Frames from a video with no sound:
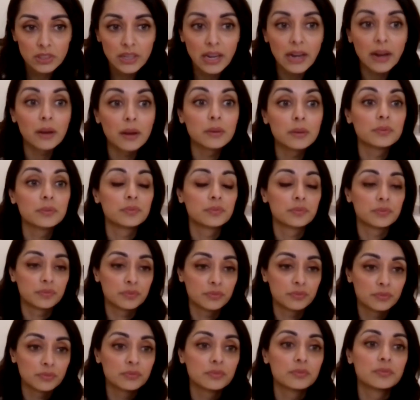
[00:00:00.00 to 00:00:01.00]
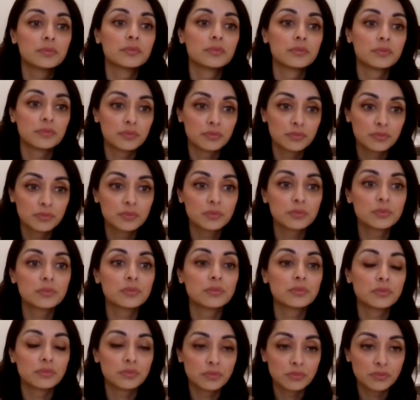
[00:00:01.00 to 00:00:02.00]
Yeah. Gets
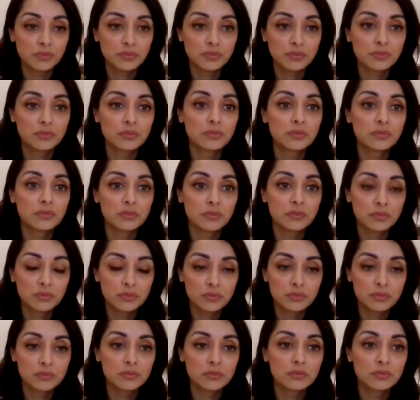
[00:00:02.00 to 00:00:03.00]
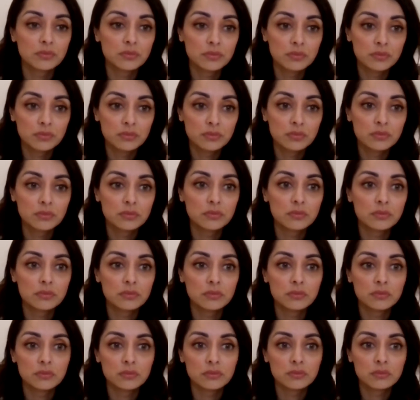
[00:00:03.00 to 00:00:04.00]
super pricey. So it's
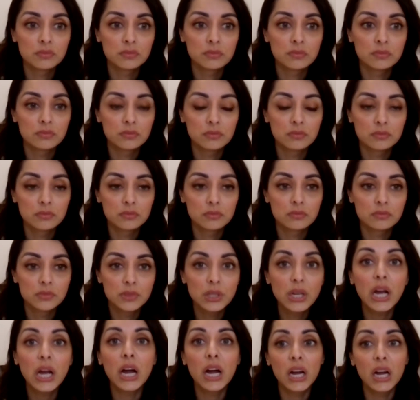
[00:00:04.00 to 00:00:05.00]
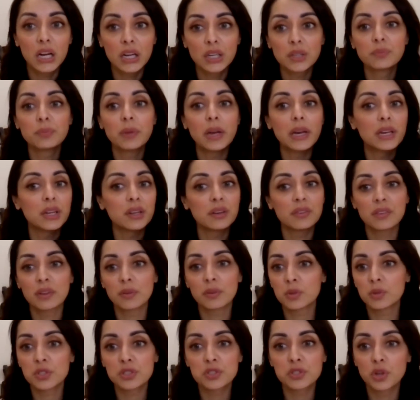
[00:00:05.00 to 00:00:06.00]
understandable. Yeah. Many of them
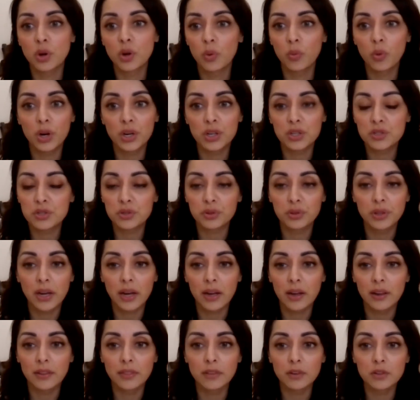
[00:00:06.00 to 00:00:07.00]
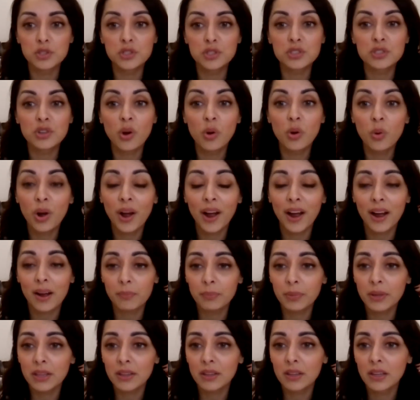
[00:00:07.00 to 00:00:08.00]
just don't want to do that. And they're so
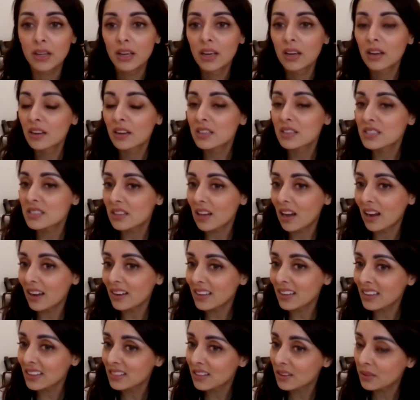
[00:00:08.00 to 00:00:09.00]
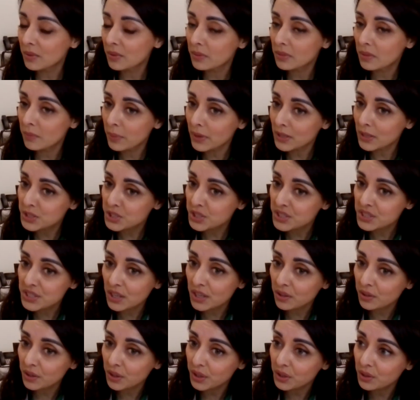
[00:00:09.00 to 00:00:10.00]
happy, because I get the patients that
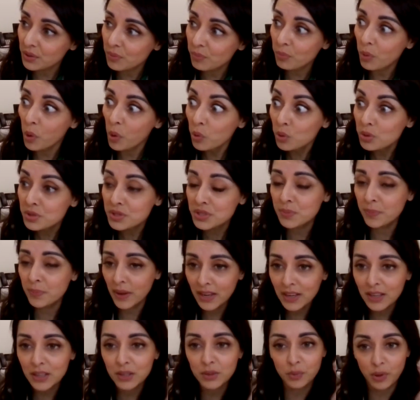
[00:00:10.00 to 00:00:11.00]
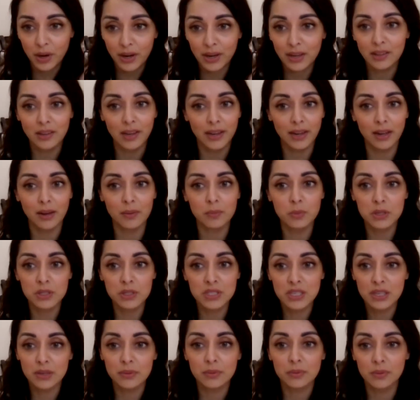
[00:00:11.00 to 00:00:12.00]
are in the most pain, right? Like I'm
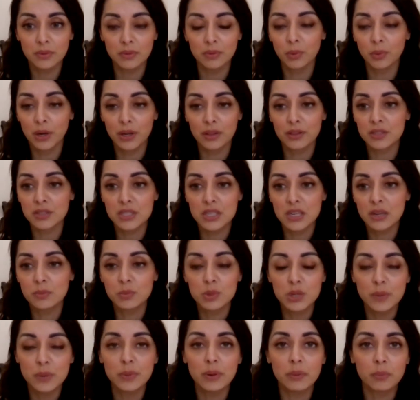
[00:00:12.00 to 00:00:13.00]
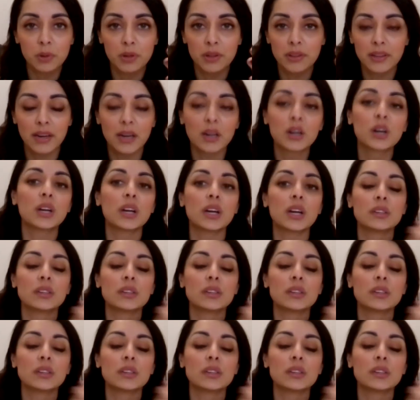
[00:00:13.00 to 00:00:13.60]
one of the TMJ people in the area.